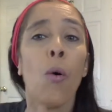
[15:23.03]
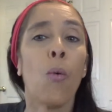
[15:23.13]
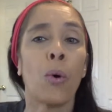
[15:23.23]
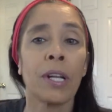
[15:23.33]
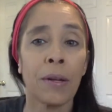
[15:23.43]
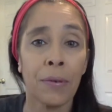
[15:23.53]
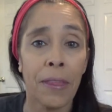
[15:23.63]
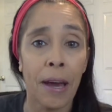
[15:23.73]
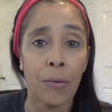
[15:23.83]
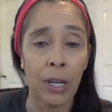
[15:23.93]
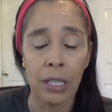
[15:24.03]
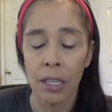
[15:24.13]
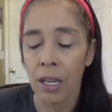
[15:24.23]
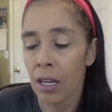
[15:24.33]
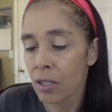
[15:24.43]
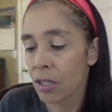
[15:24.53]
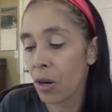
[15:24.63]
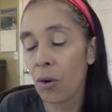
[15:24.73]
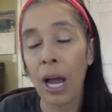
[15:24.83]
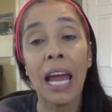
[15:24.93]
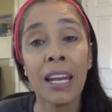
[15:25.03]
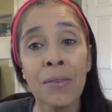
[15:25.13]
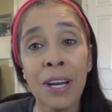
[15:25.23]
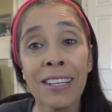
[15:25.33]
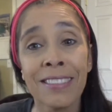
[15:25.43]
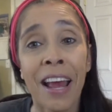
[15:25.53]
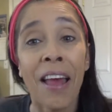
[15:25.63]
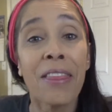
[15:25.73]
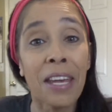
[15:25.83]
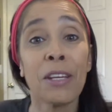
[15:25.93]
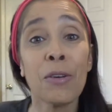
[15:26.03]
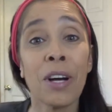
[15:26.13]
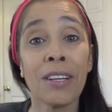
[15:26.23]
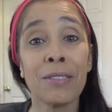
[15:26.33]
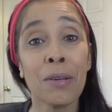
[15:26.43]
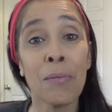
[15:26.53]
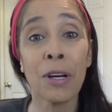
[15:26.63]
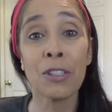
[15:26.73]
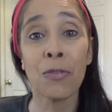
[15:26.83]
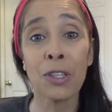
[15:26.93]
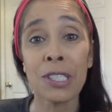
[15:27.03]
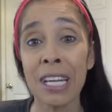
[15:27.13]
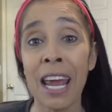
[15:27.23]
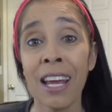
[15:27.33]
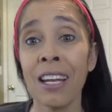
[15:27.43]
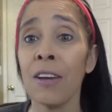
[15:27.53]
We're done with that one. So anyways, thank you guys so much for staying.